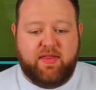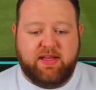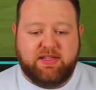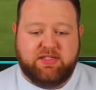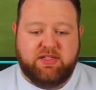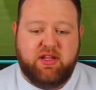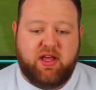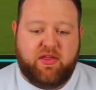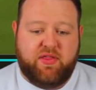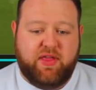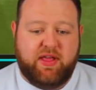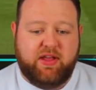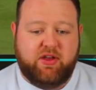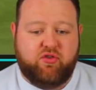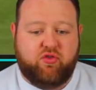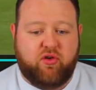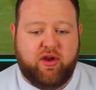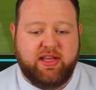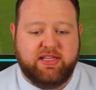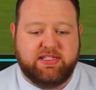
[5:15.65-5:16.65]
there's nothing
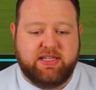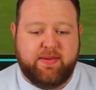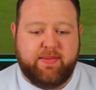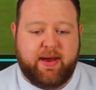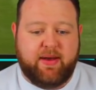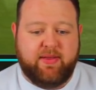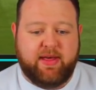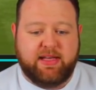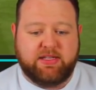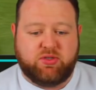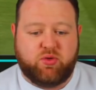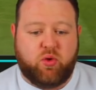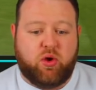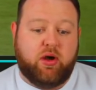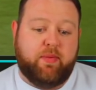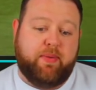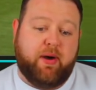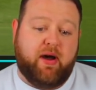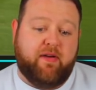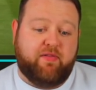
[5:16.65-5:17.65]
crazy about that
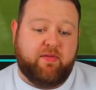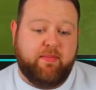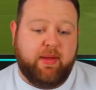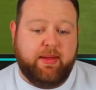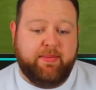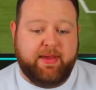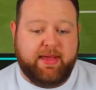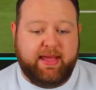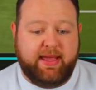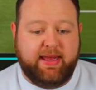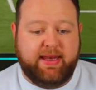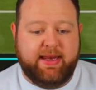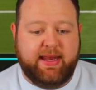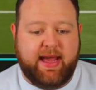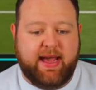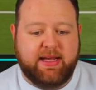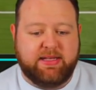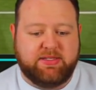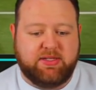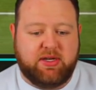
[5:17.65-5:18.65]
squad, apart from maybe Eden
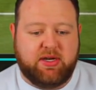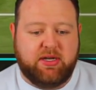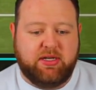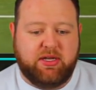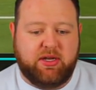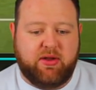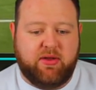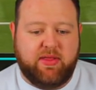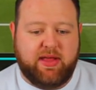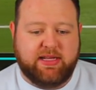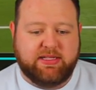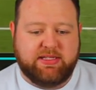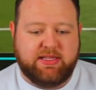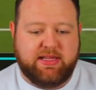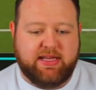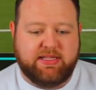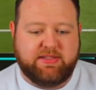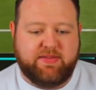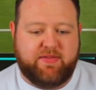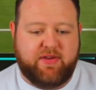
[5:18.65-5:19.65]
Hazard. You know, that's,
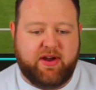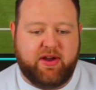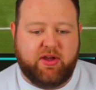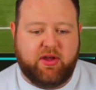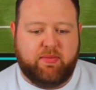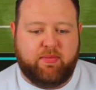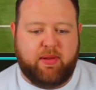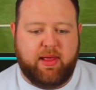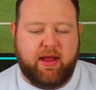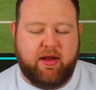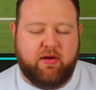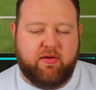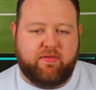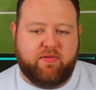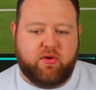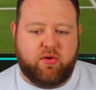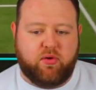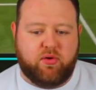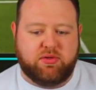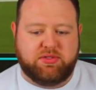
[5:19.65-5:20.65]
that's a very good player, of
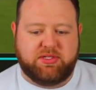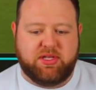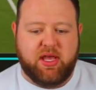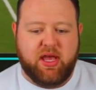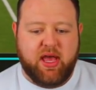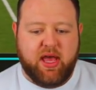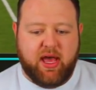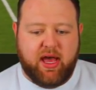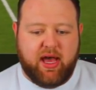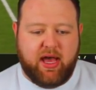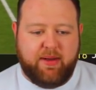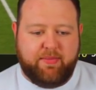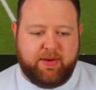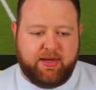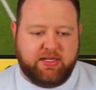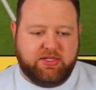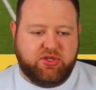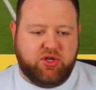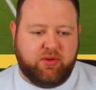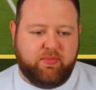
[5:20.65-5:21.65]
course. Uh,
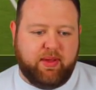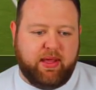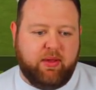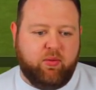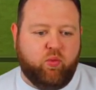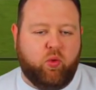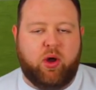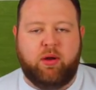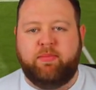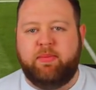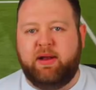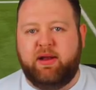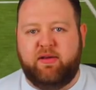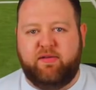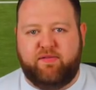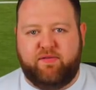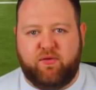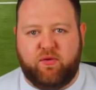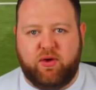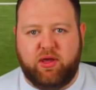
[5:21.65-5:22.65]
but it took me one minute
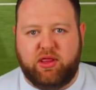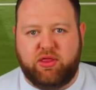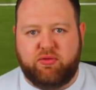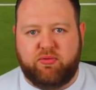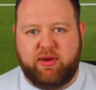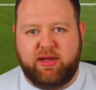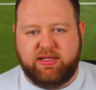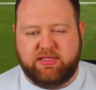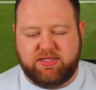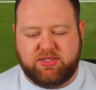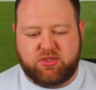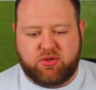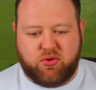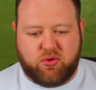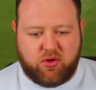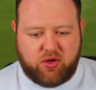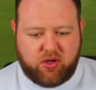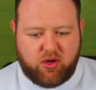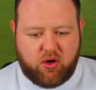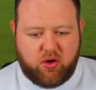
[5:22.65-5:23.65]
and forty-three to
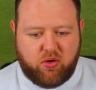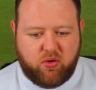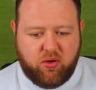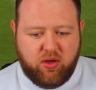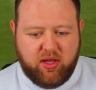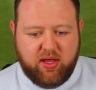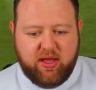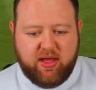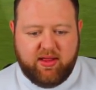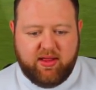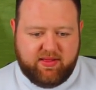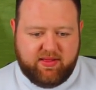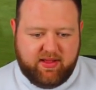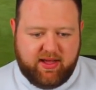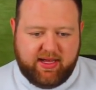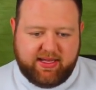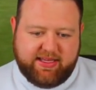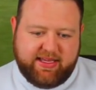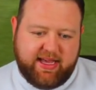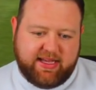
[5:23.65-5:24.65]
score a goal.
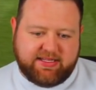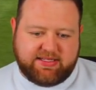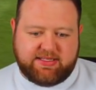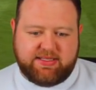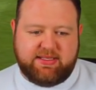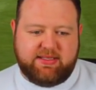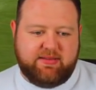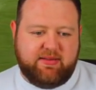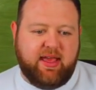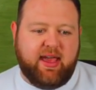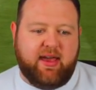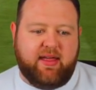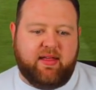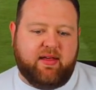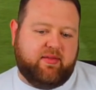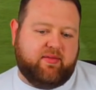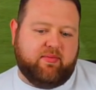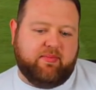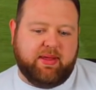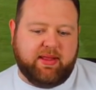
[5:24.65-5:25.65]
I guess,
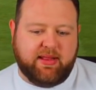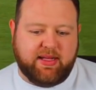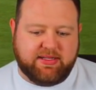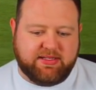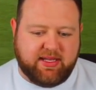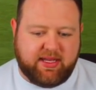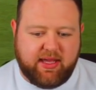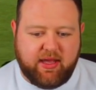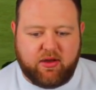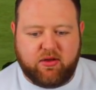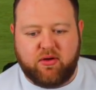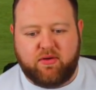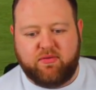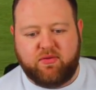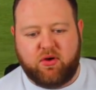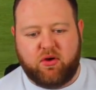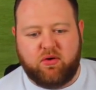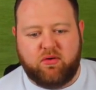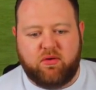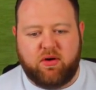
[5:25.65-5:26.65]
yeah, I mean, that's a kickoff
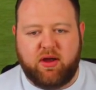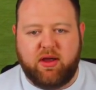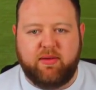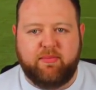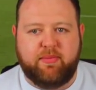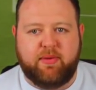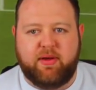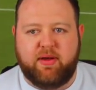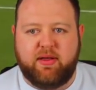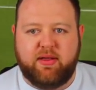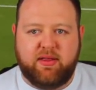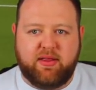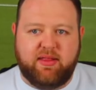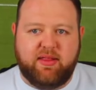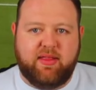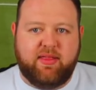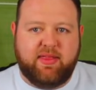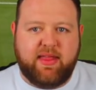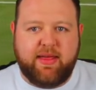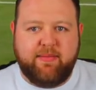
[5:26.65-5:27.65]
goal, right? But
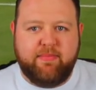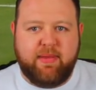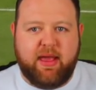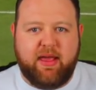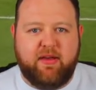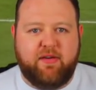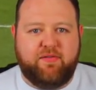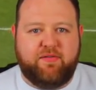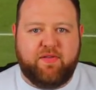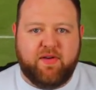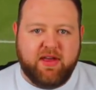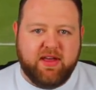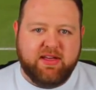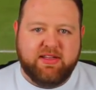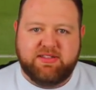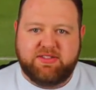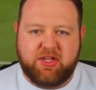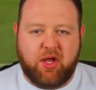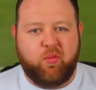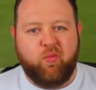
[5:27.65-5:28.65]
they may have
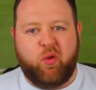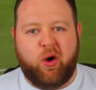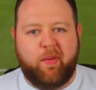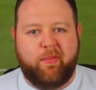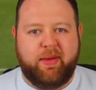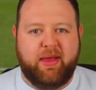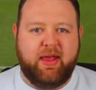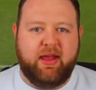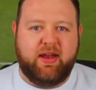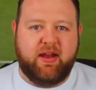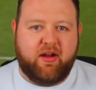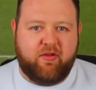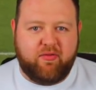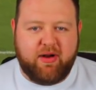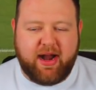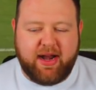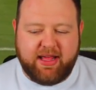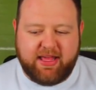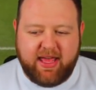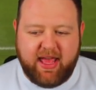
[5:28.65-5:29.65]
somewhat been
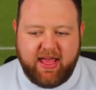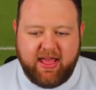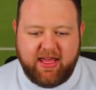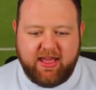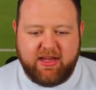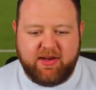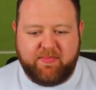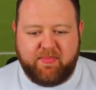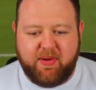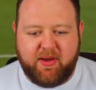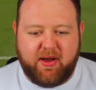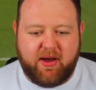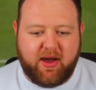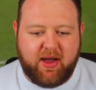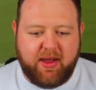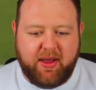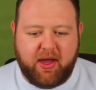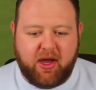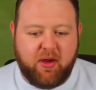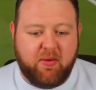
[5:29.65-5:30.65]
eradicated, but
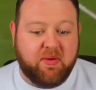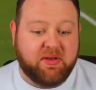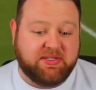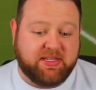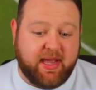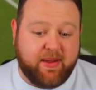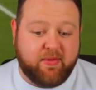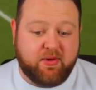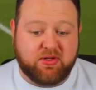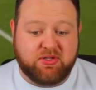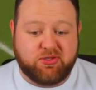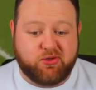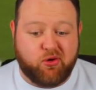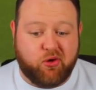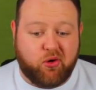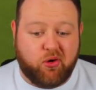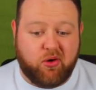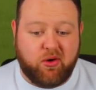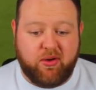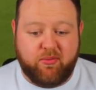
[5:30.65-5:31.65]
I, I was able to
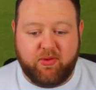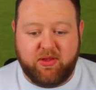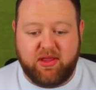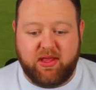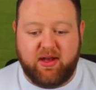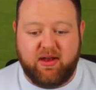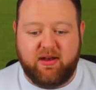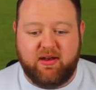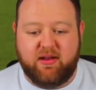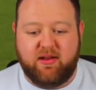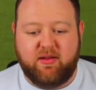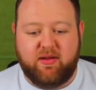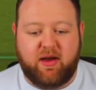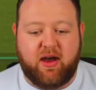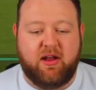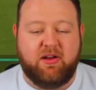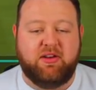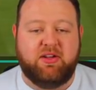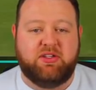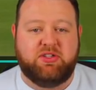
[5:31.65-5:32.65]
score within
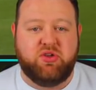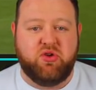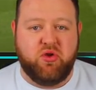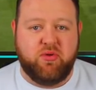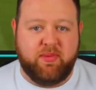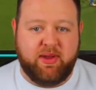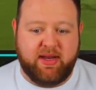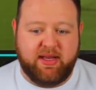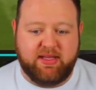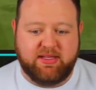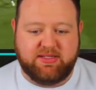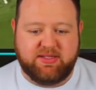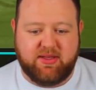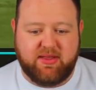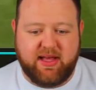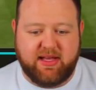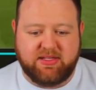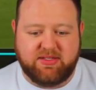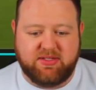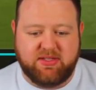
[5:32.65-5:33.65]
under two minutes.
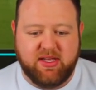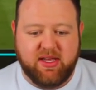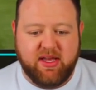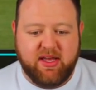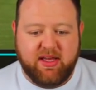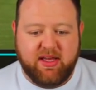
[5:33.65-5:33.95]
So that's